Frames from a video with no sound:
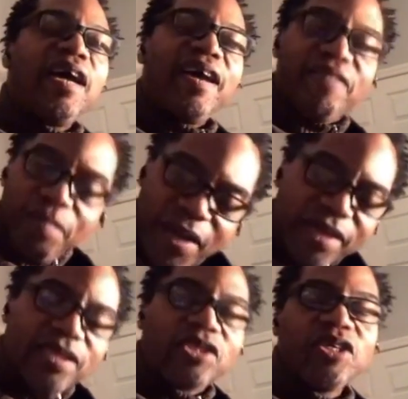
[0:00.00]

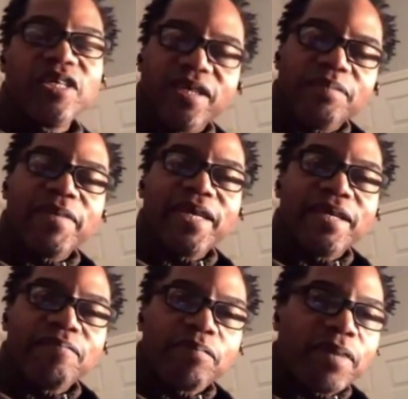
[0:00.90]
Everybody's good,
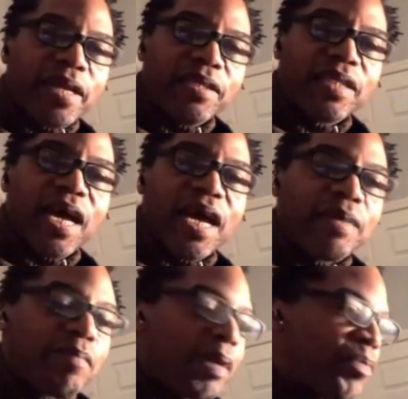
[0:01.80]
man. Praise God.
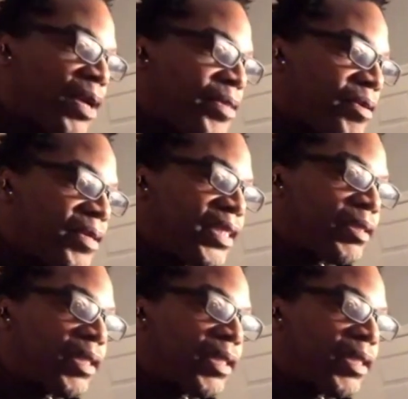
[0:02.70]
My brother is